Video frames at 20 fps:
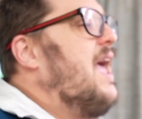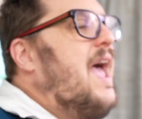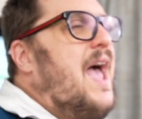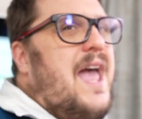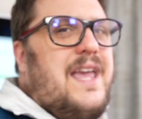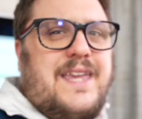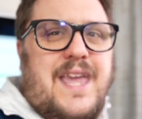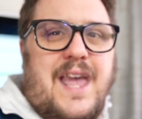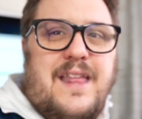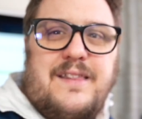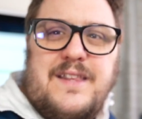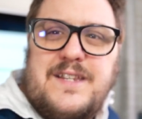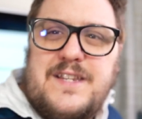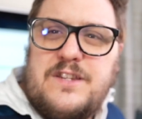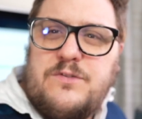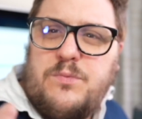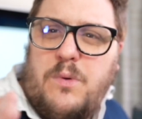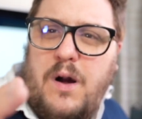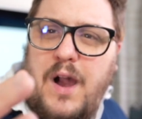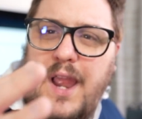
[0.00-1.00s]
Again, this
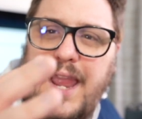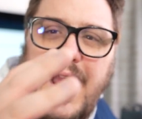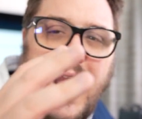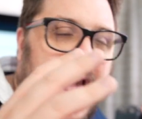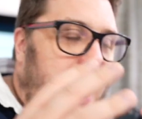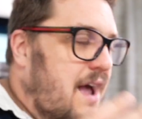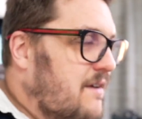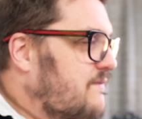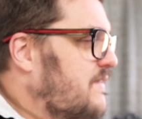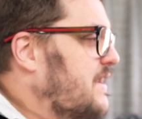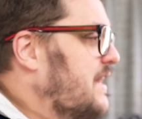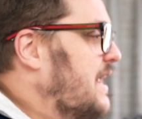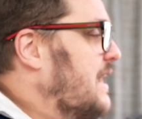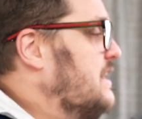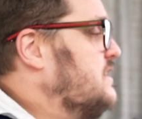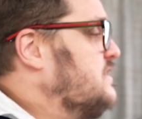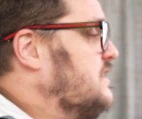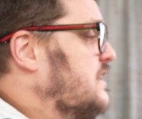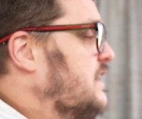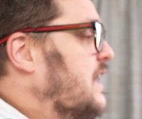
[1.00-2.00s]
is why having
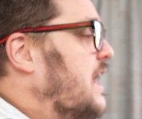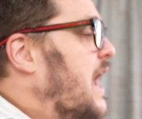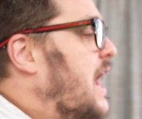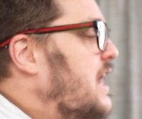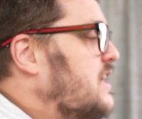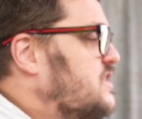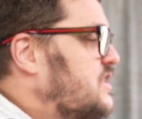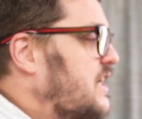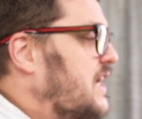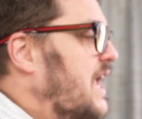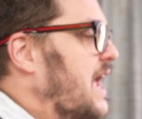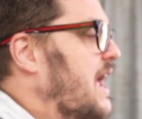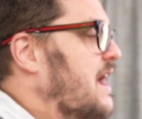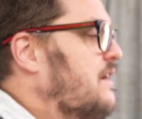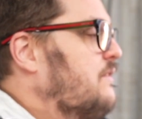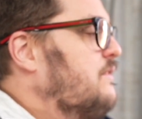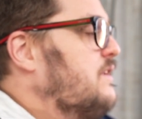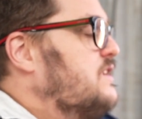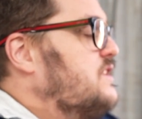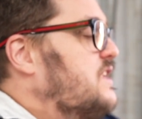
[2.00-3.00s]
it as a cash
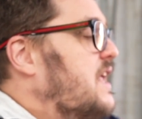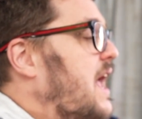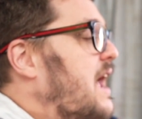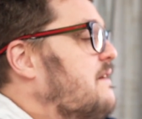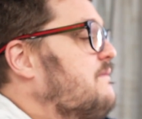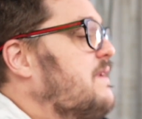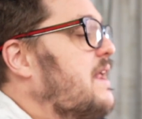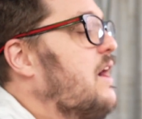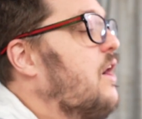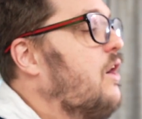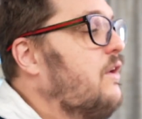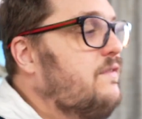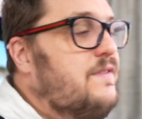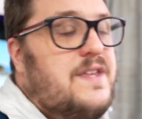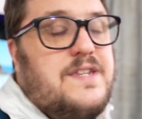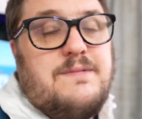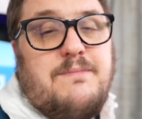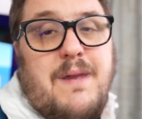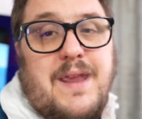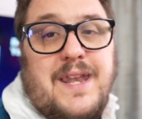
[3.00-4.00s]
account and having it on
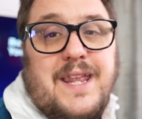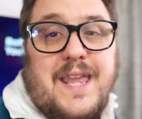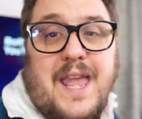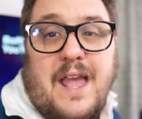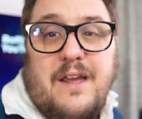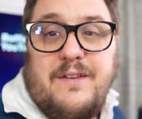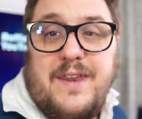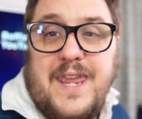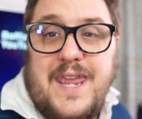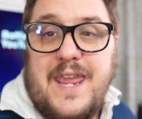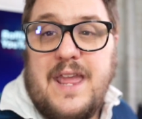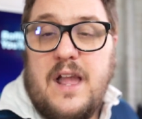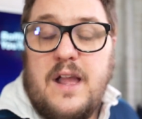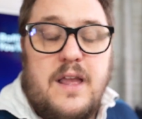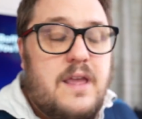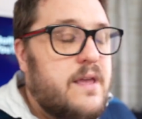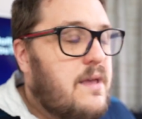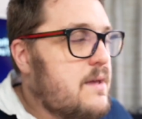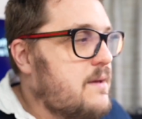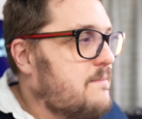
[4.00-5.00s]
this main account here
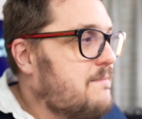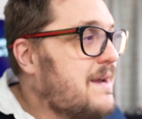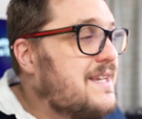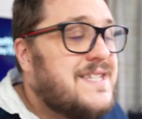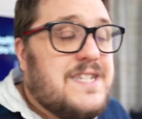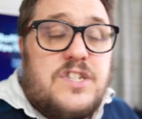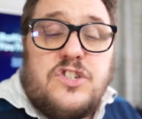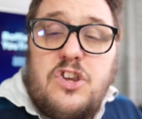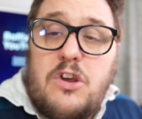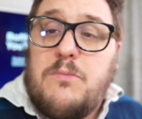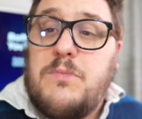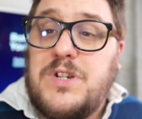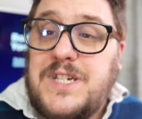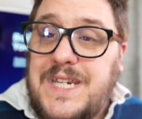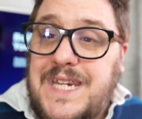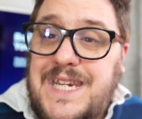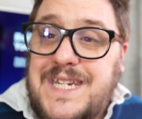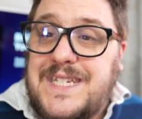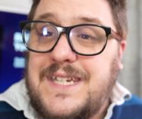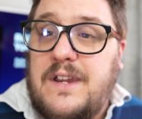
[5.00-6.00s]
makes it so much
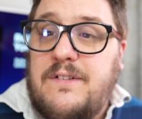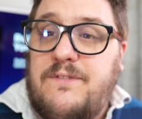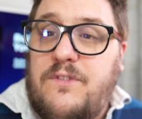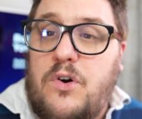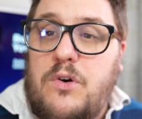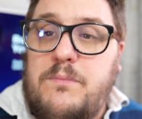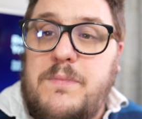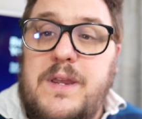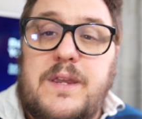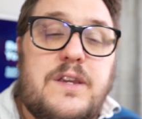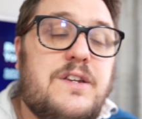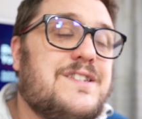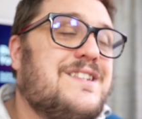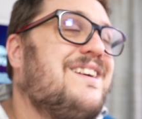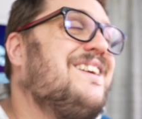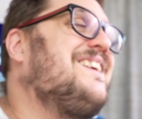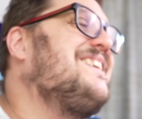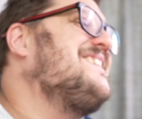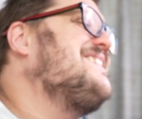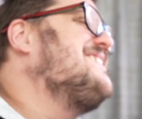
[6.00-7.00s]
easier for me, because
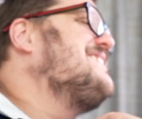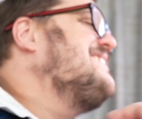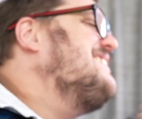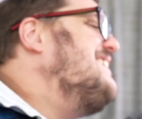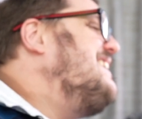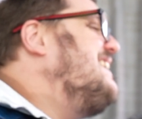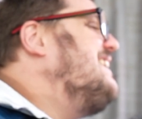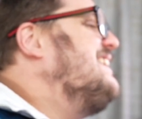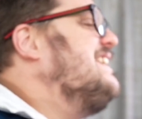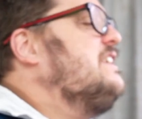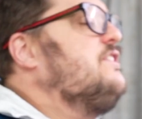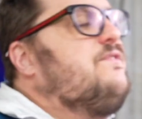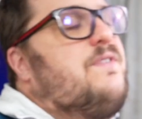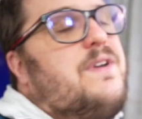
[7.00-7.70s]
I can see these